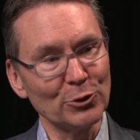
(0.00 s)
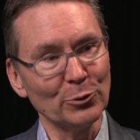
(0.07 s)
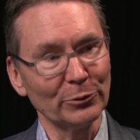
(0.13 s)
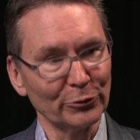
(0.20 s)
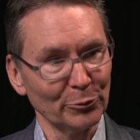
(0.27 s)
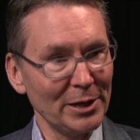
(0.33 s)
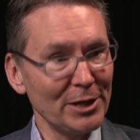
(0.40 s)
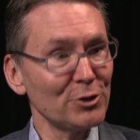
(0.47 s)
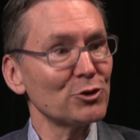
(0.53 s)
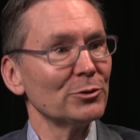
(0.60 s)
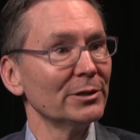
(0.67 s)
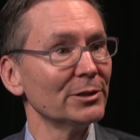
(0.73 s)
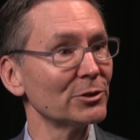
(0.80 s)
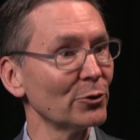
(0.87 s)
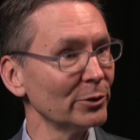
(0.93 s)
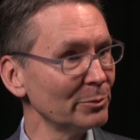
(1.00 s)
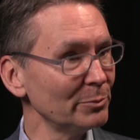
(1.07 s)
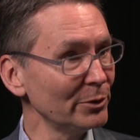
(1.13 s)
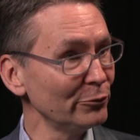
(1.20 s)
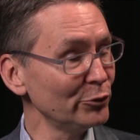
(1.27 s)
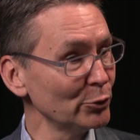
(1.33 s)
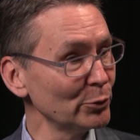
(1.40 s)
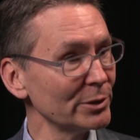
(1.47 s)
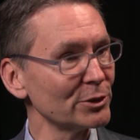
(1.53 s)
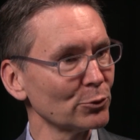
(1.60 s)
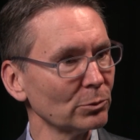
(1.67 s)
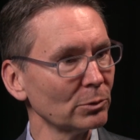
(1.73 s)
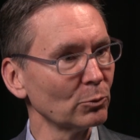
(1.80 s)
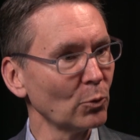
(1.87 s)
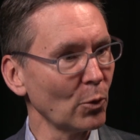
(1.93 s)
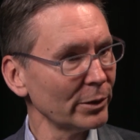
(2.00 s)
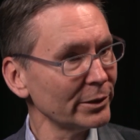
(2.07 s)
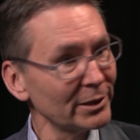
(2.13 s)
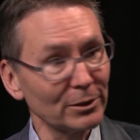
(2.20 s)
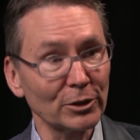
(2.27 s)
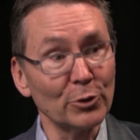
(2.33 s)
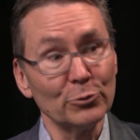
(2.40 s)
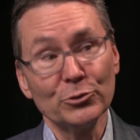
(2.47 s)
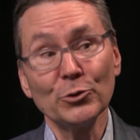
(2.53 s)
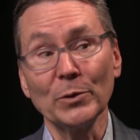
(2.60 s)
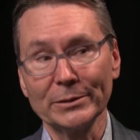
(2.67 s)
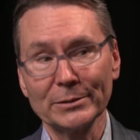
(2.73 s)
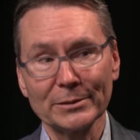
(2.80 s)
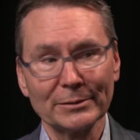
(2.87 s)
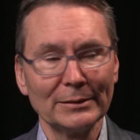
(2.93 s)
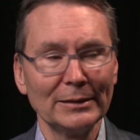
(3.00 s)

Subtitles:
new information is going to be viewed as a reward, it'll go do it.